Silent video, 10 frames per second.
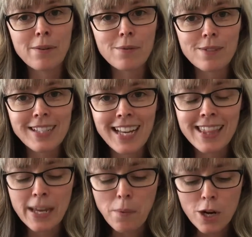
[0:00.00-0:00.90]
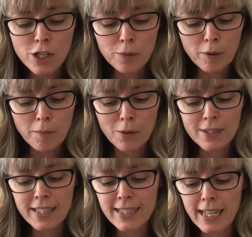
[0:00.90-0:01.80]
said they wanted to promote
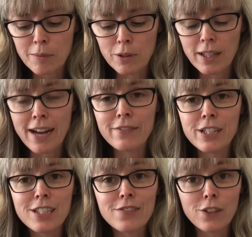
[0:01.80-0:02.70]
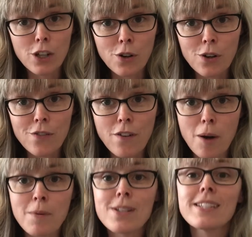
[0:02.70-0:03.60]
sustainable livelihoods for cocoa
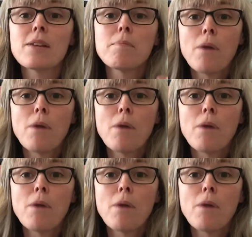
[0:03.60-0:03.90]
farmers.